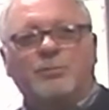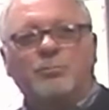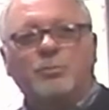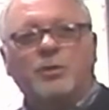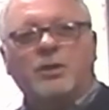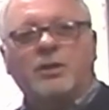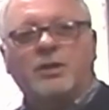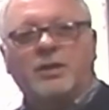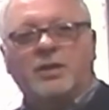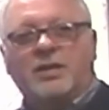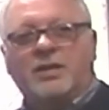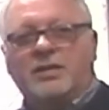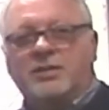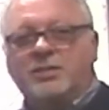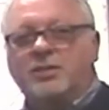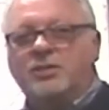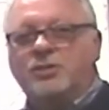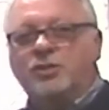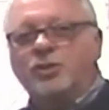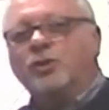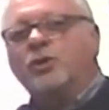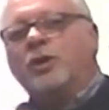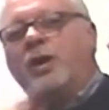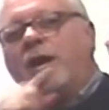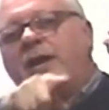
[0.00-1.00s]
I'm a,
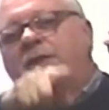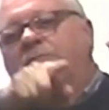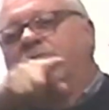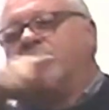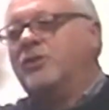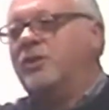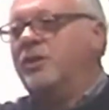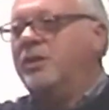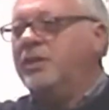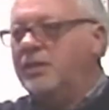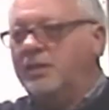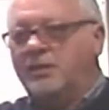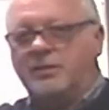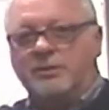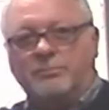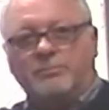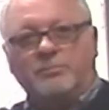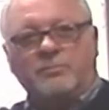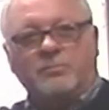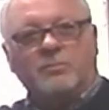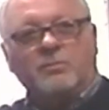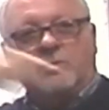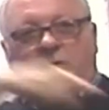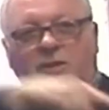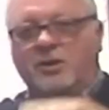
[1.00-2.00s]
you're after him.